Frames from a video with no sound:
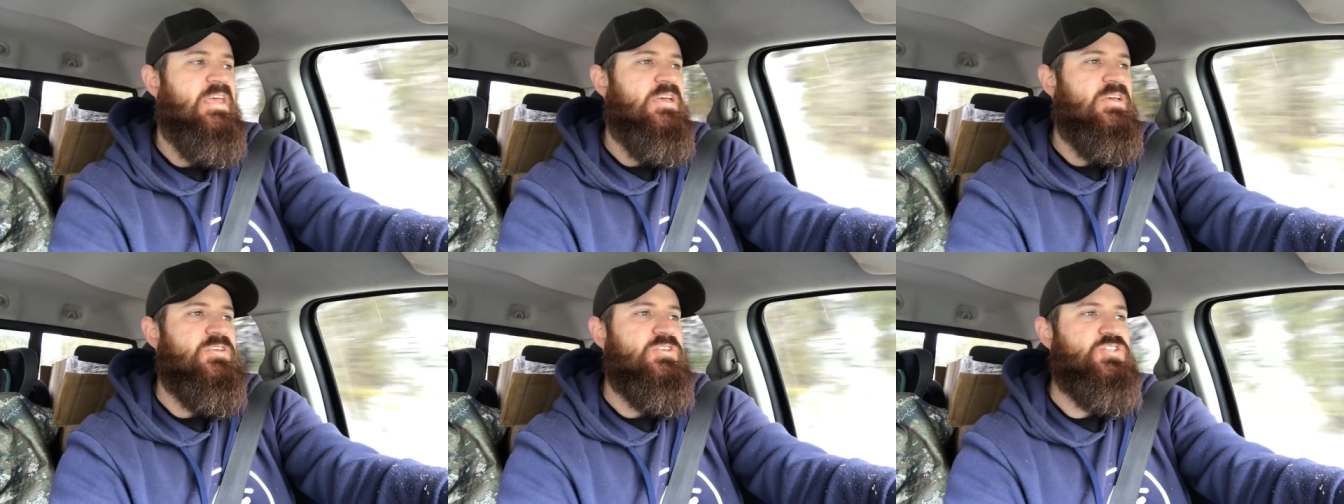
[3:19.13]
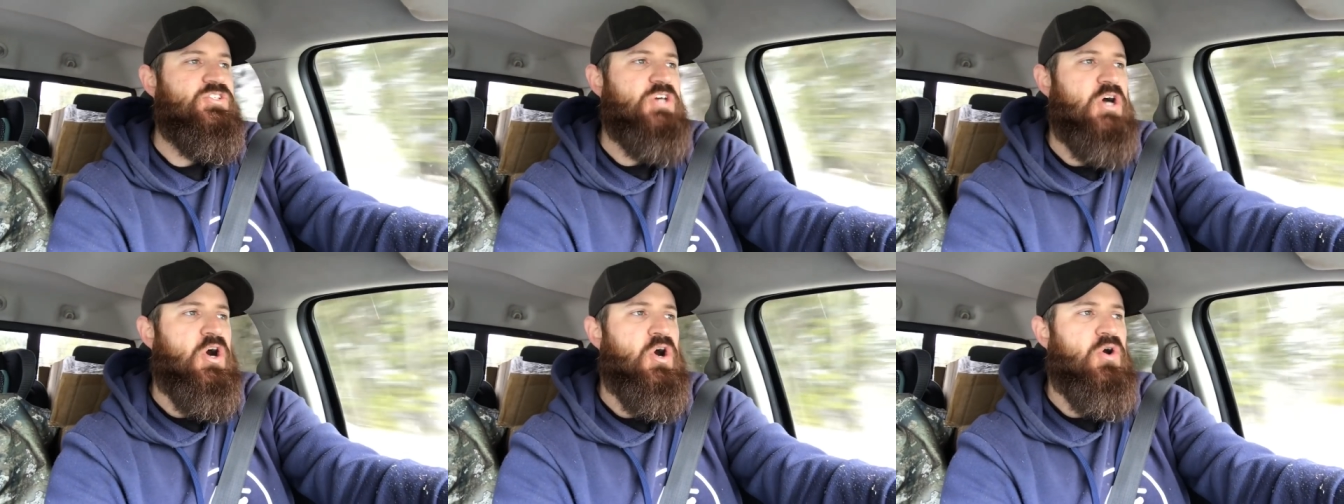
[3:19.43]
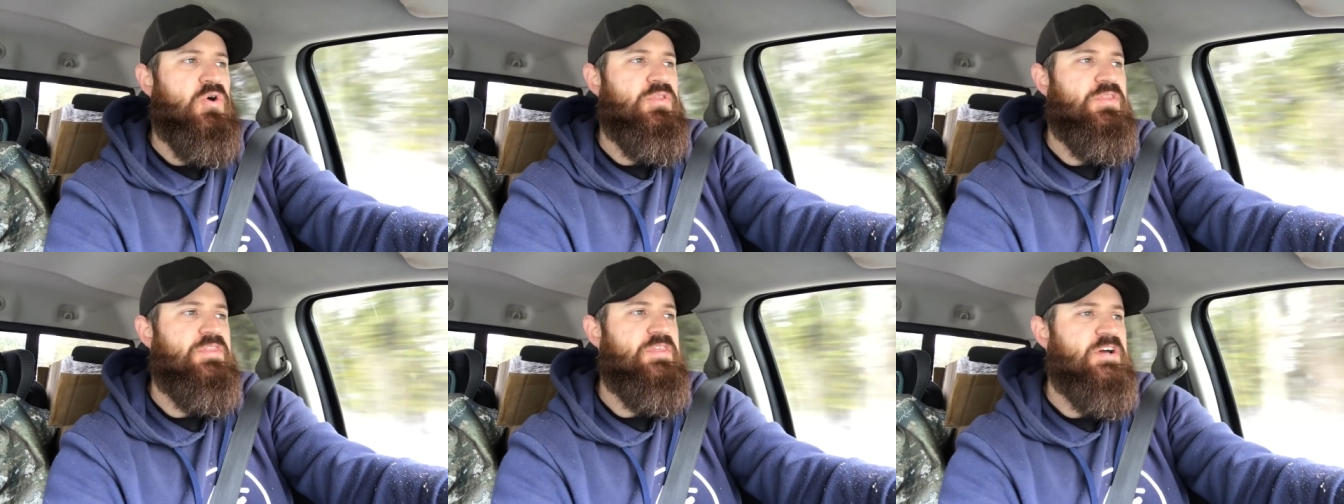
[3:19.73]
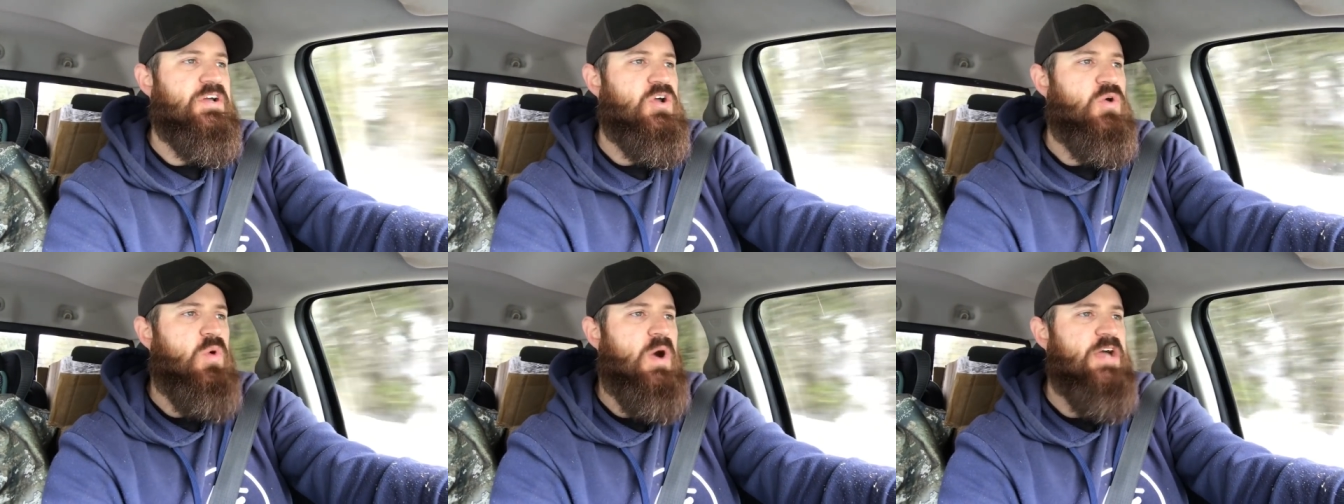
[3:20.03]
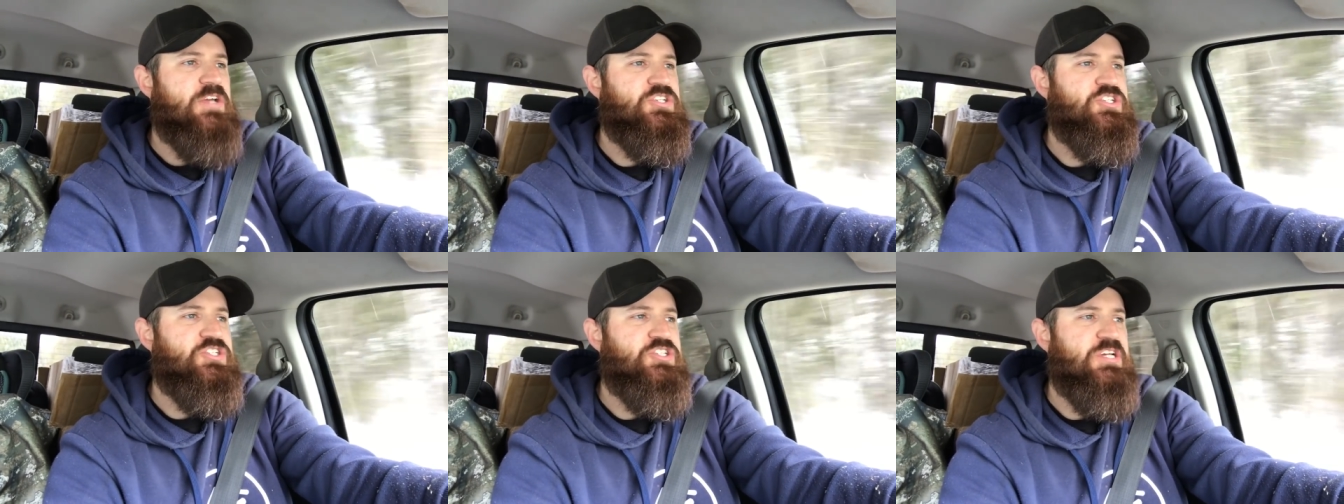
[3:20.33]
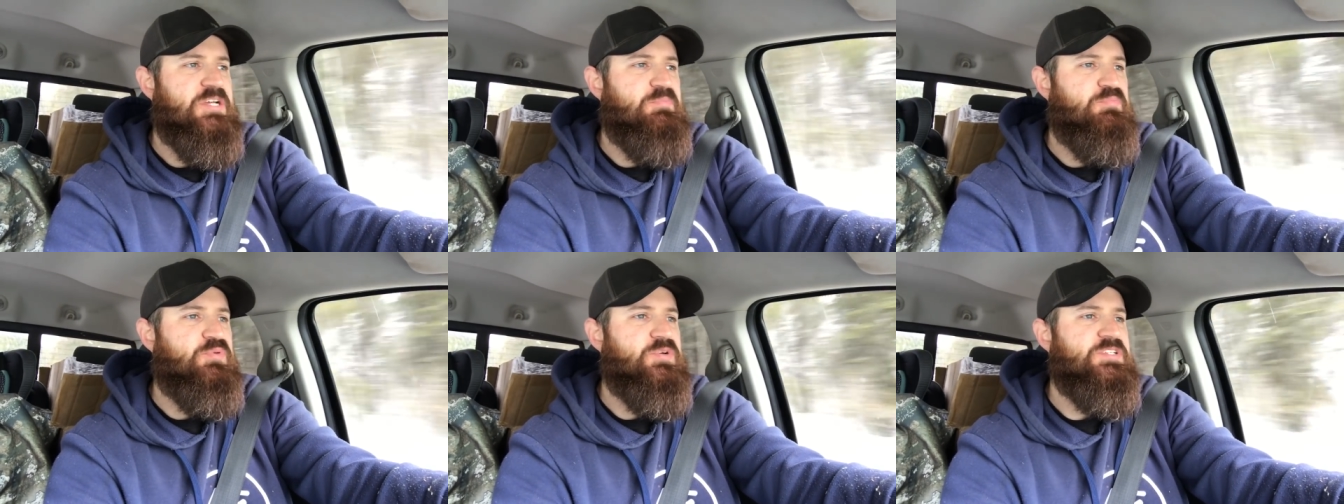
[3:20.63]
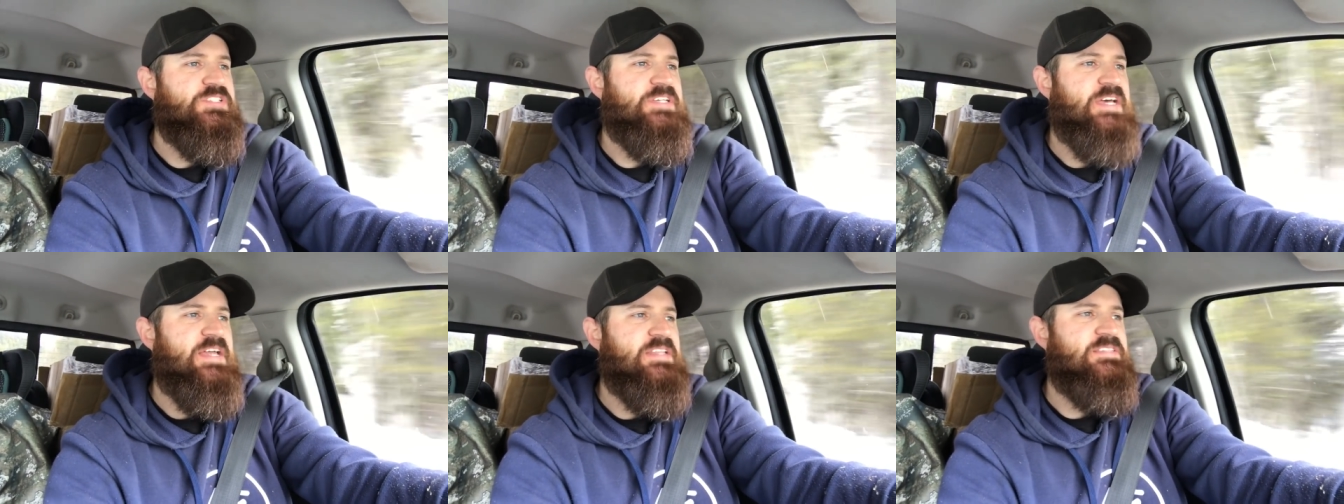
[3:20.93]
So the question
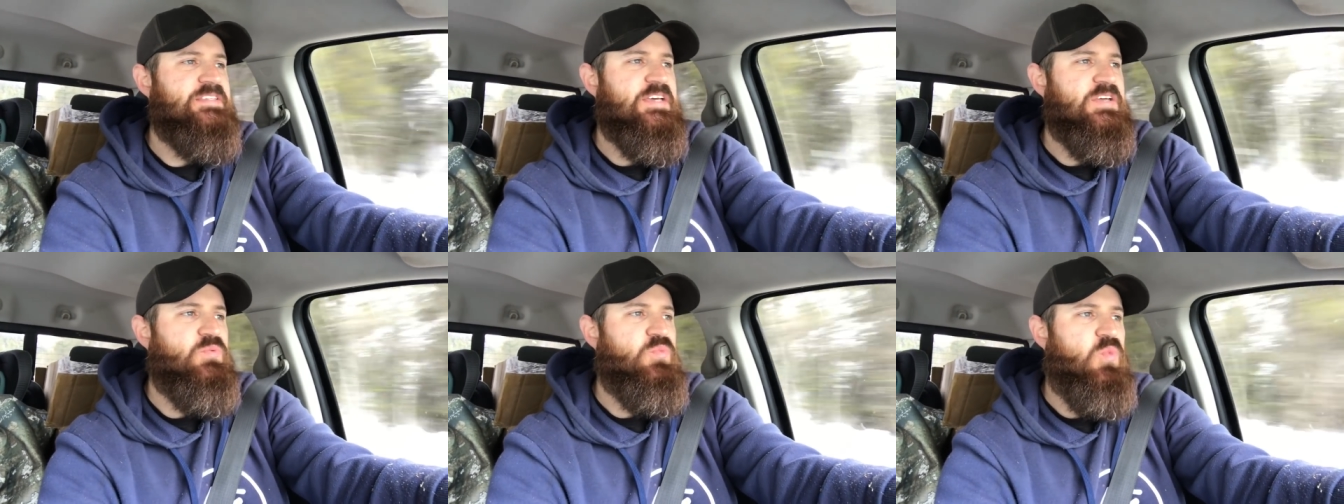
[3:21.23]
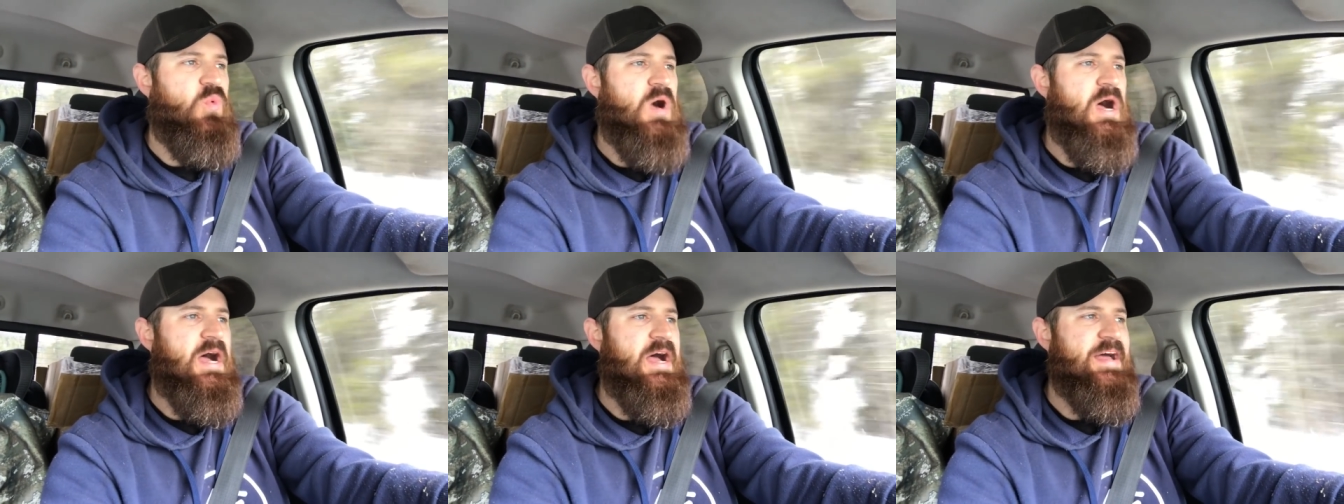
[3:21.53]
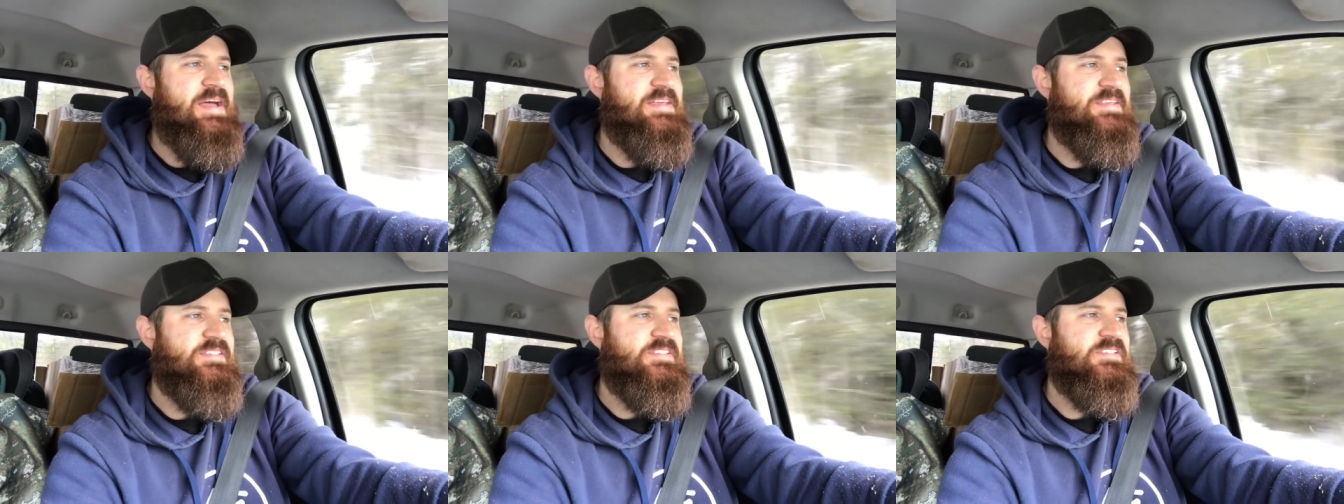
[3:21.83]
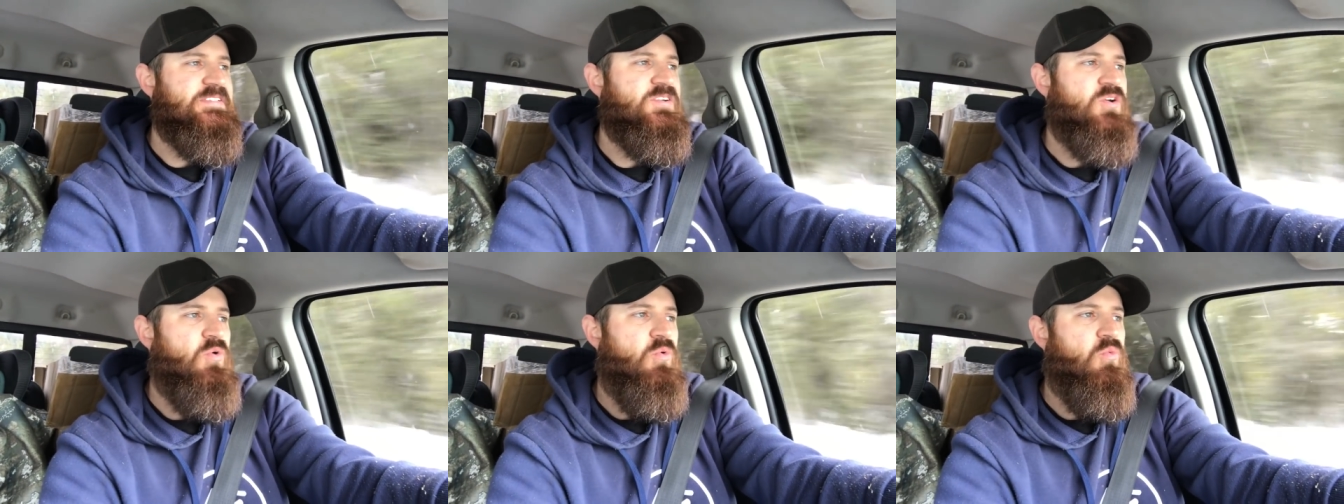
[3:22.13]
presented was,